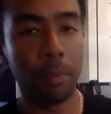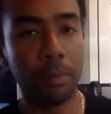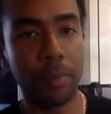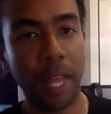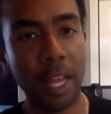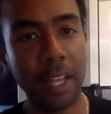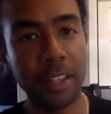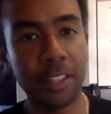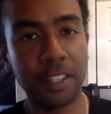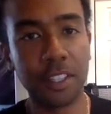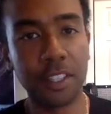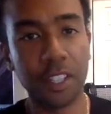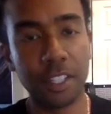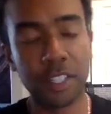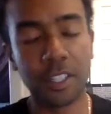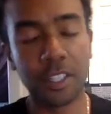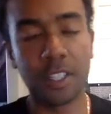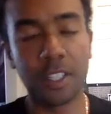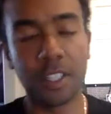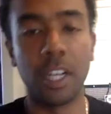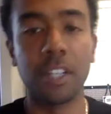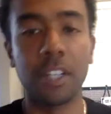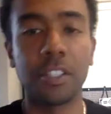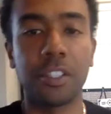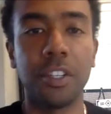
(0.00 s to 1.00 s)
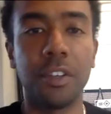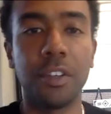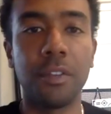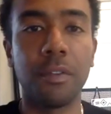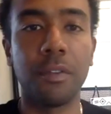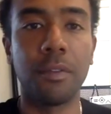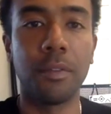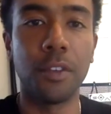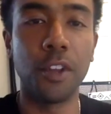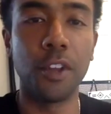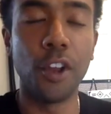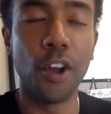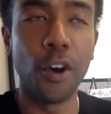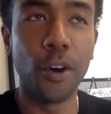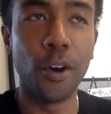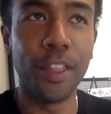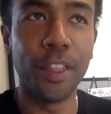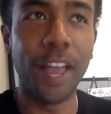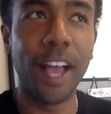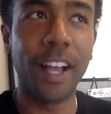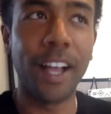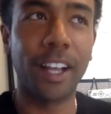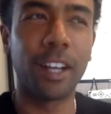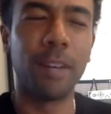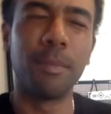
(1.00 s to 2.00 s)
That's a discussion, you know, and
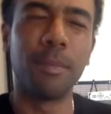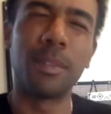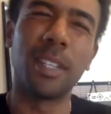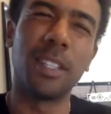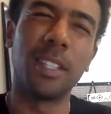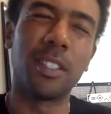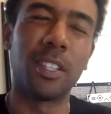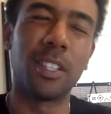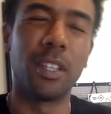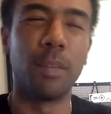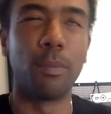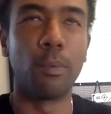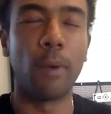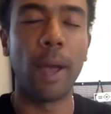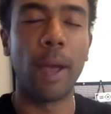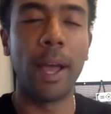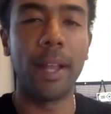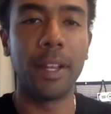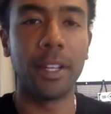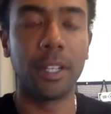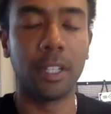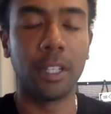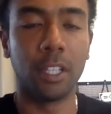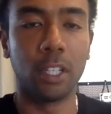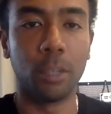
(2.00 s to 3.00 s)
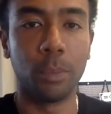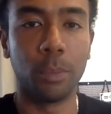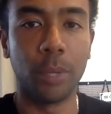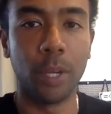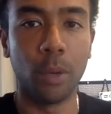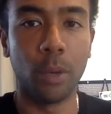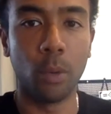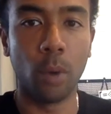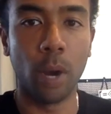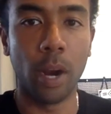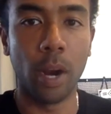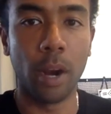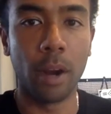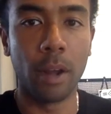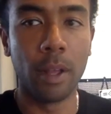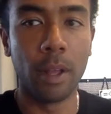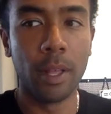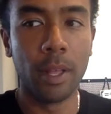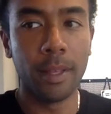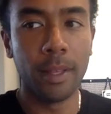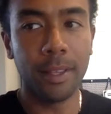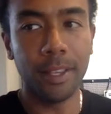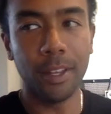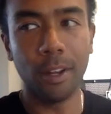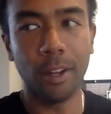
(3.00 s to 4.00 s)
that comes into the branding a little bit, where,
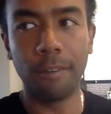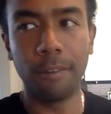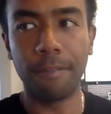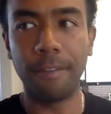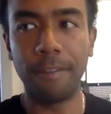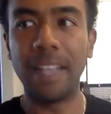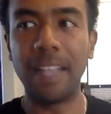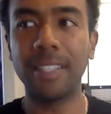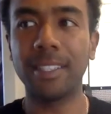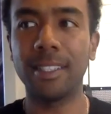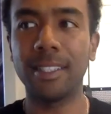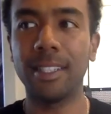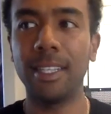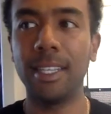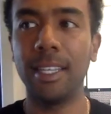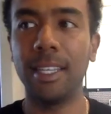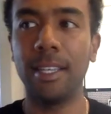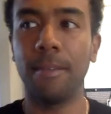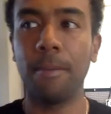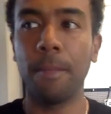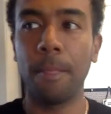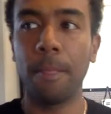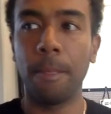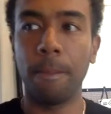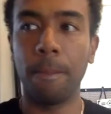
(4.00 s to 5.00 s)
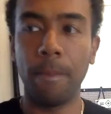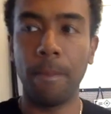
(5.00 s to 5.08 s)
you know, Festiie,